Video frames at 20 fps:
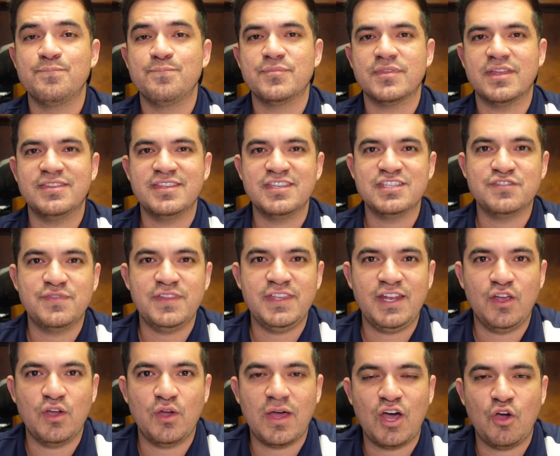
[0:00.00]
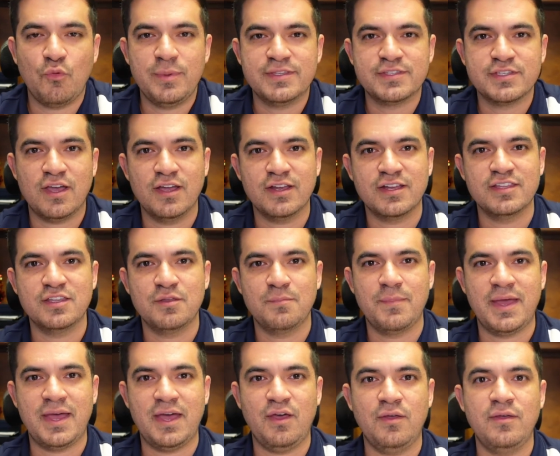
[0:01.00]
In this video, I'll be talking
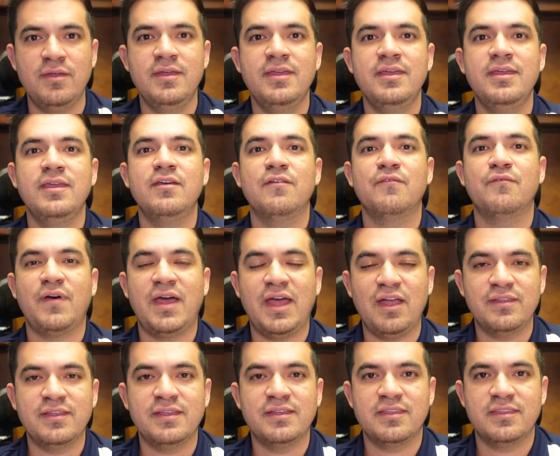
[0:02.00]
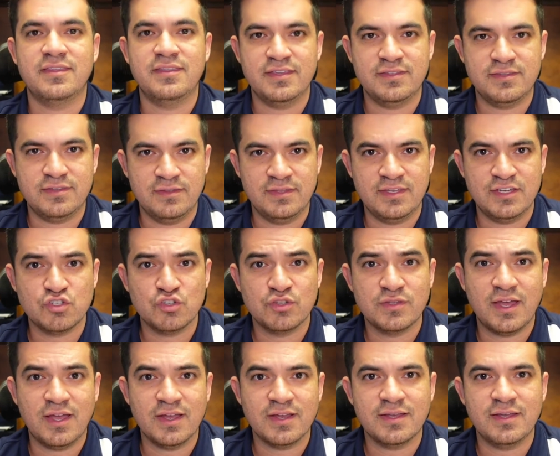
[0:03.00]
about filing an initial
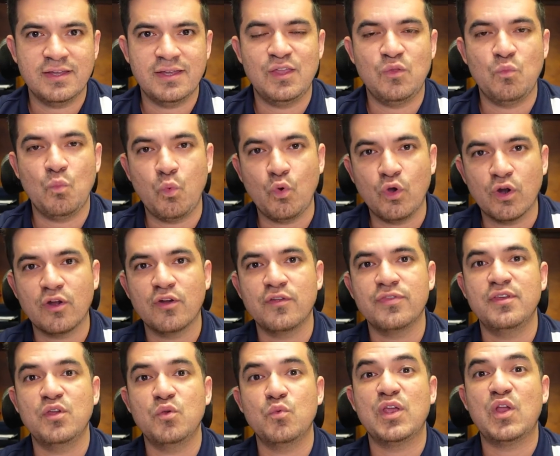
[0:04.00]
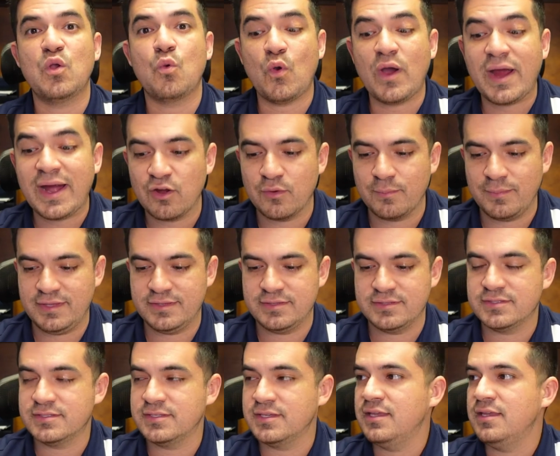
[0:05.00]
DACA and what are the
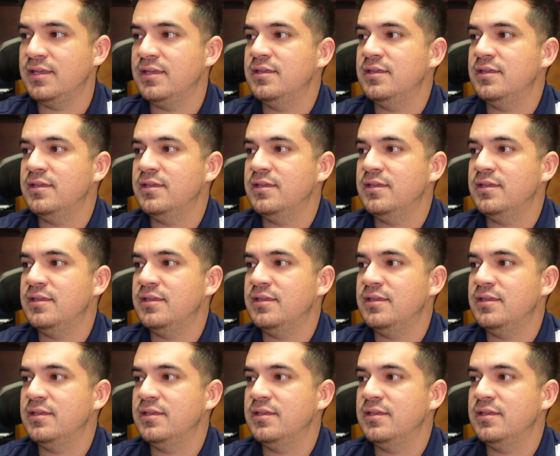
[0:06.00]
requirements.